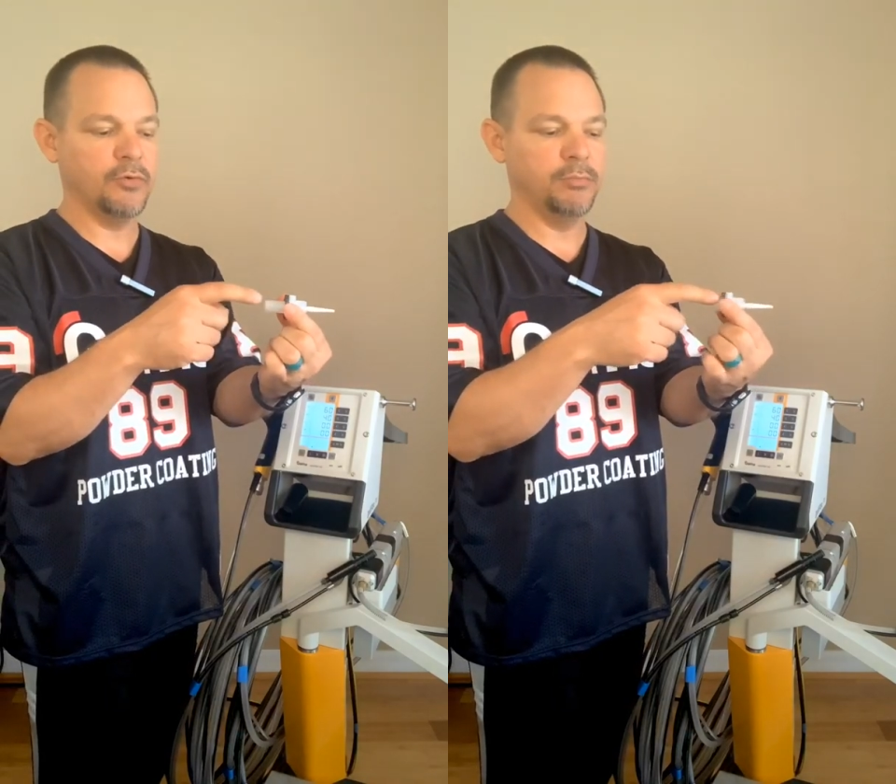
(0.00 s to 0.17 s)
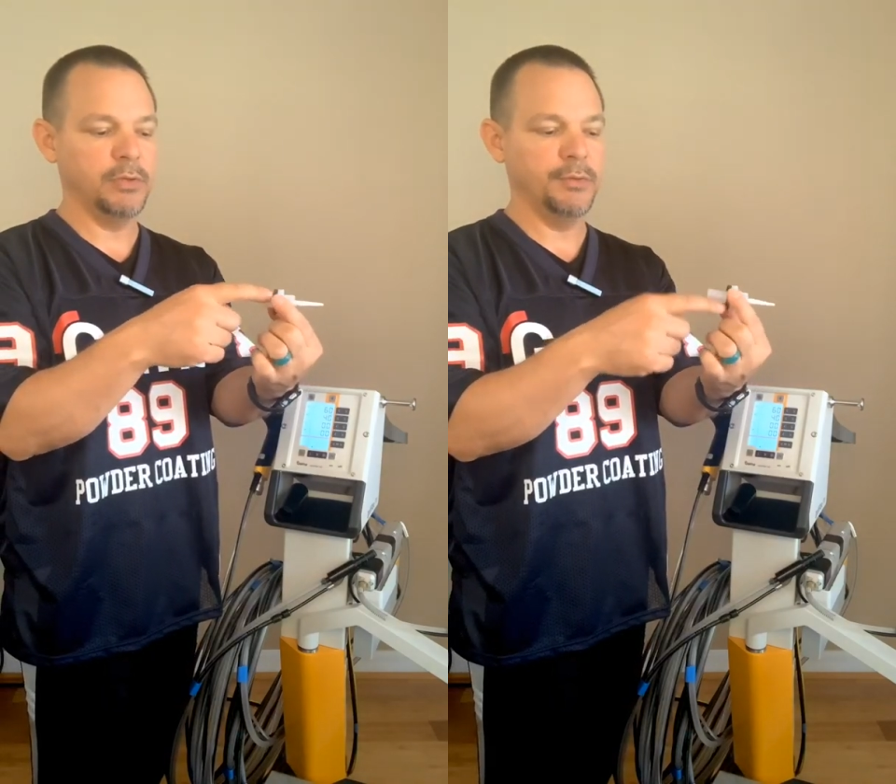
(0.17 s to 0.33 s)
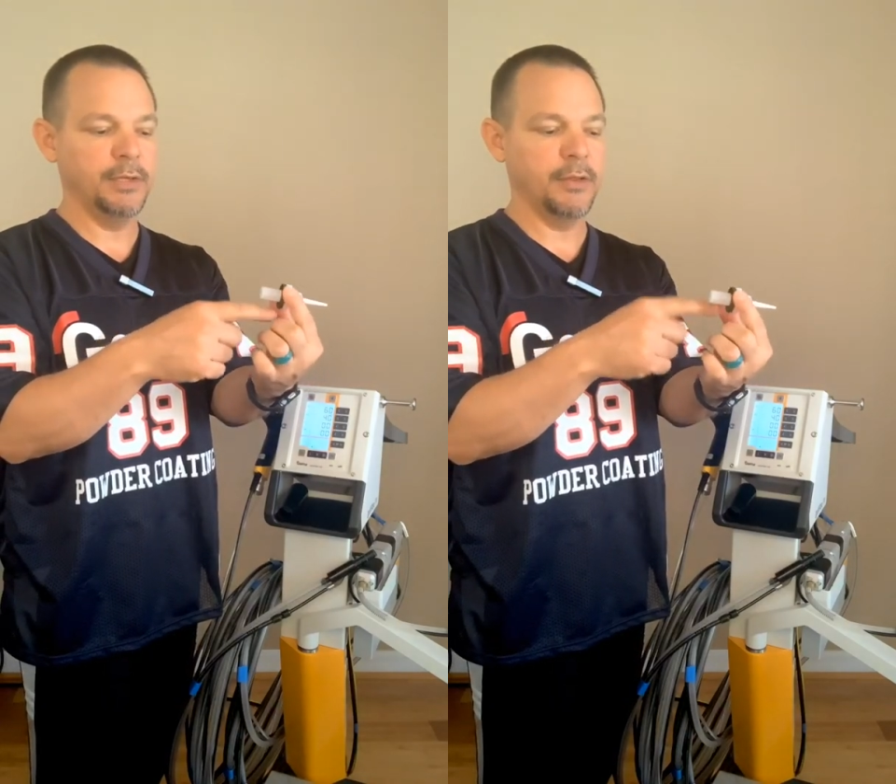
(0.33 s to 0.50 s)

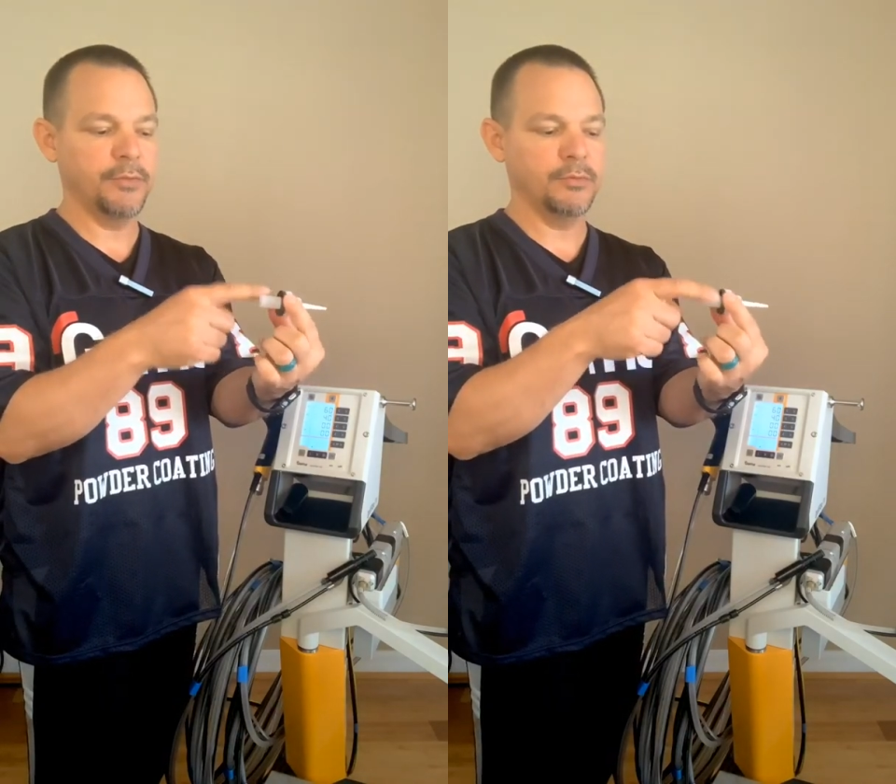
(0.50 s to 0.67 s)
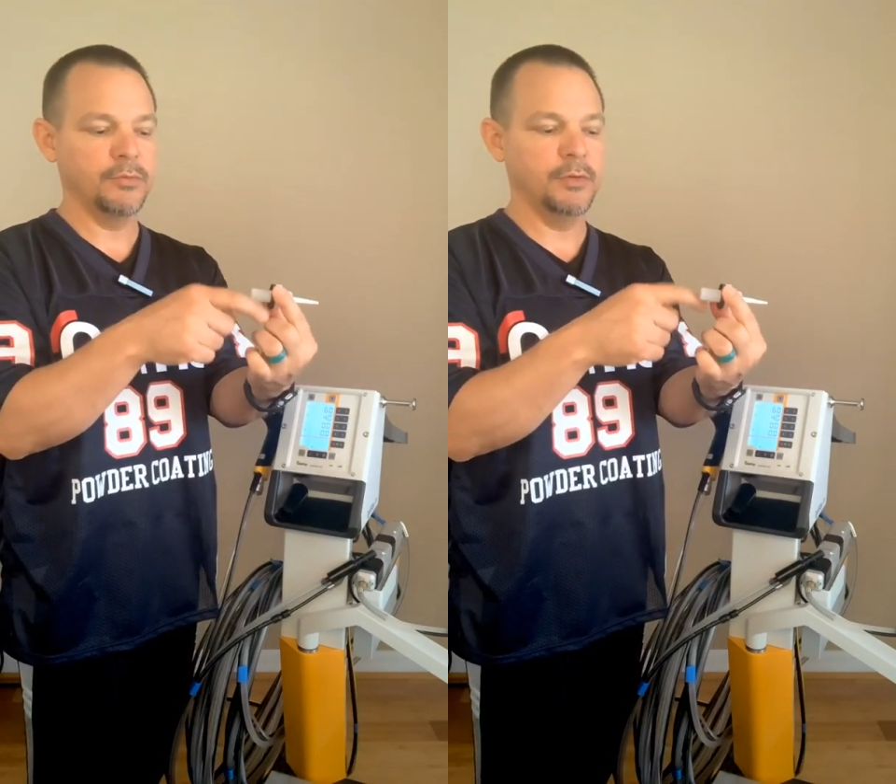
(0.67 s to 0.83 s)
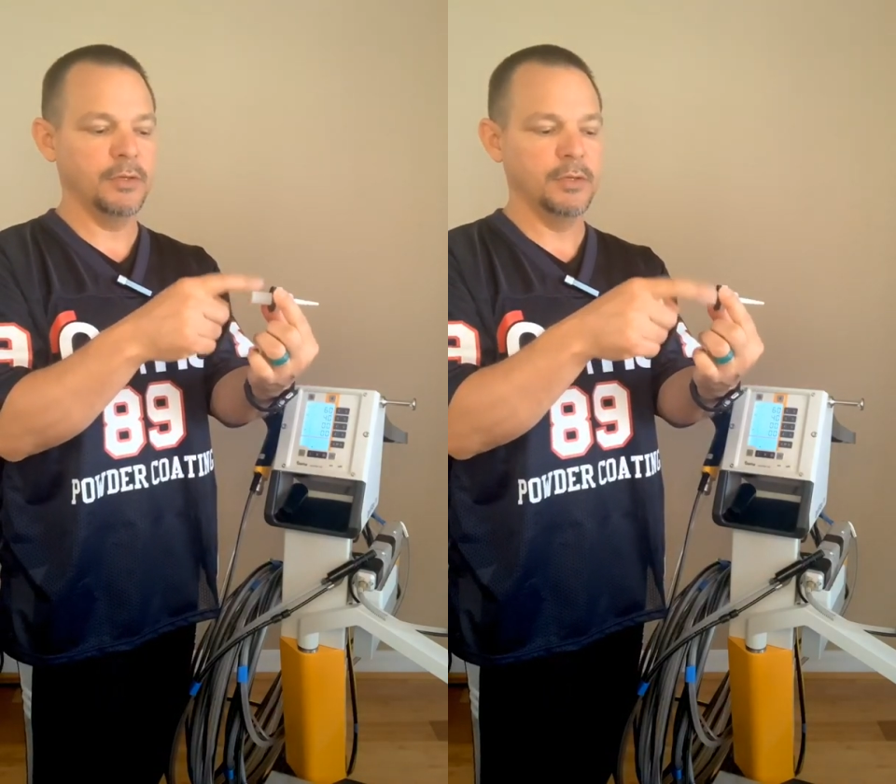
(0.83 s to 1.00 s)
blowing it
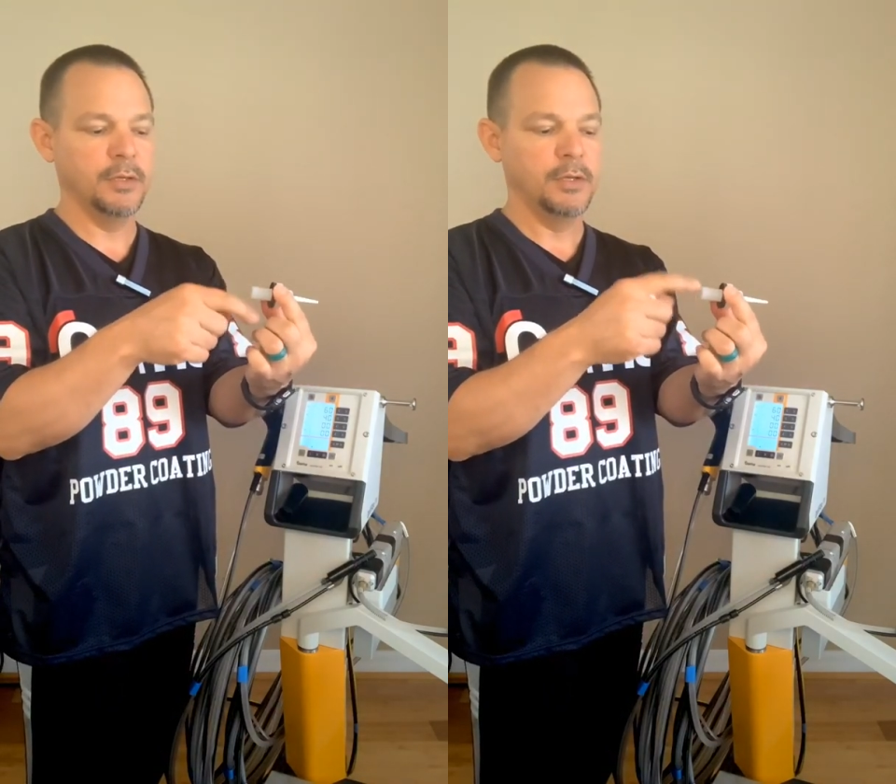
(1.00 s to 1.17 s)
through the